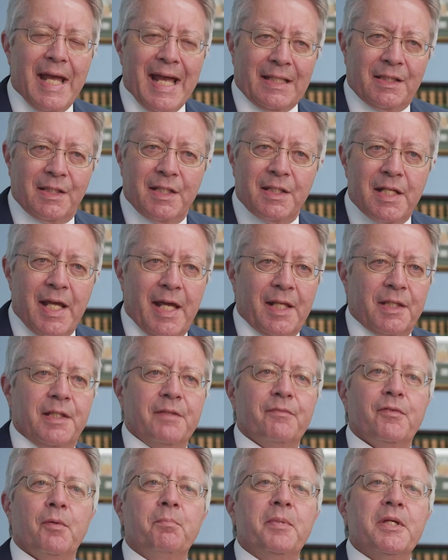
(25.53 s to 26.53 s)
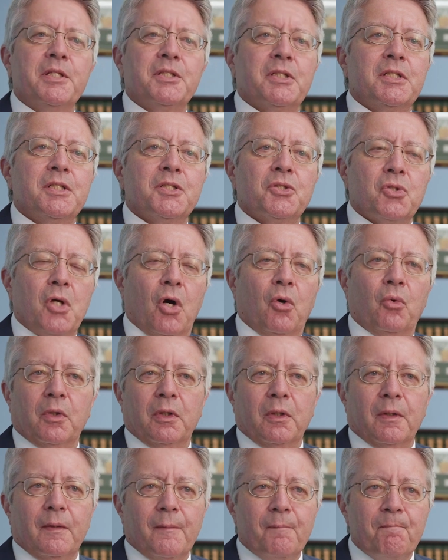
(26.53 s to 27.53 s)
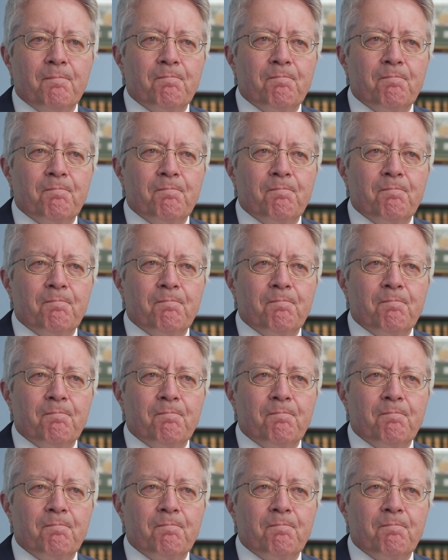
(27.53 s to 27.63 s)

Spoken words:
at the death of a business owner.